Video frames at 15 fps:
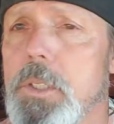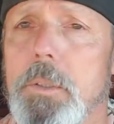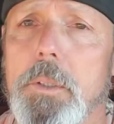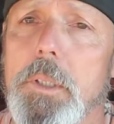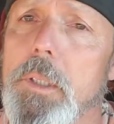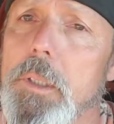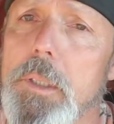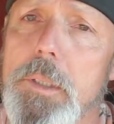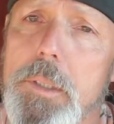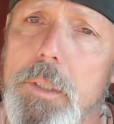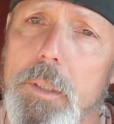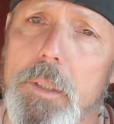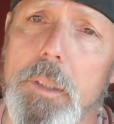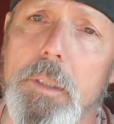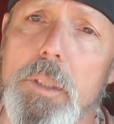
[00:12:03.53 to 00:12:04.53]
unit is
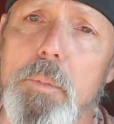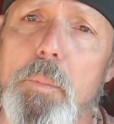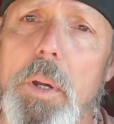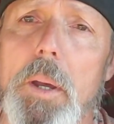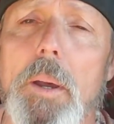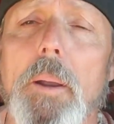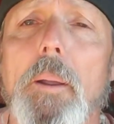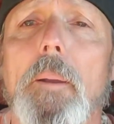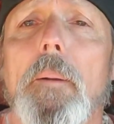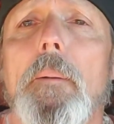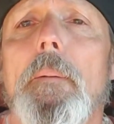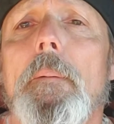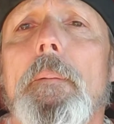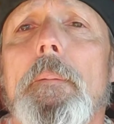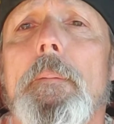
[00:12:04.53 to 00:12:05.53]
underneath the bunk.
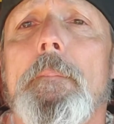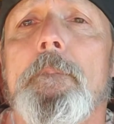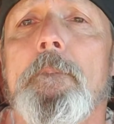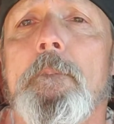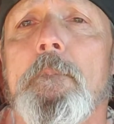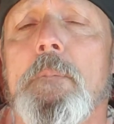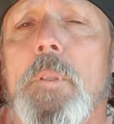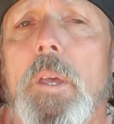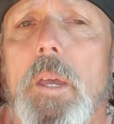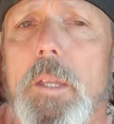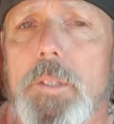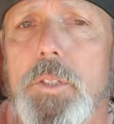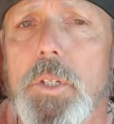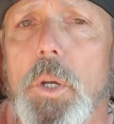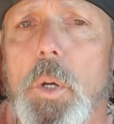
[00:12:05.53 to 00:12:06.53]

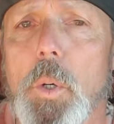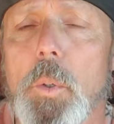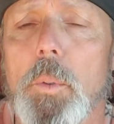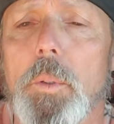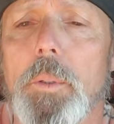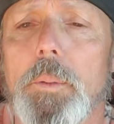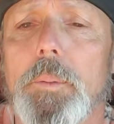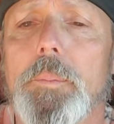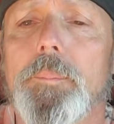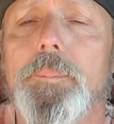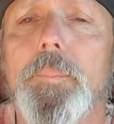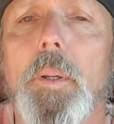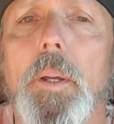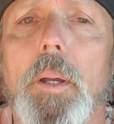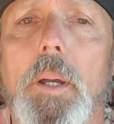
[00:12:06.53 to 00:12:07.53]
And so
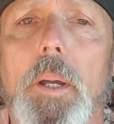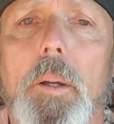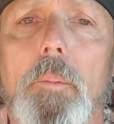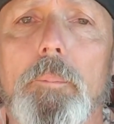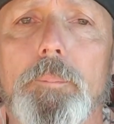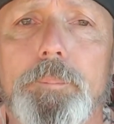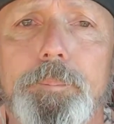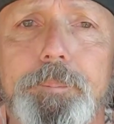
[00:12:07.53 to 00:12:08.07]
the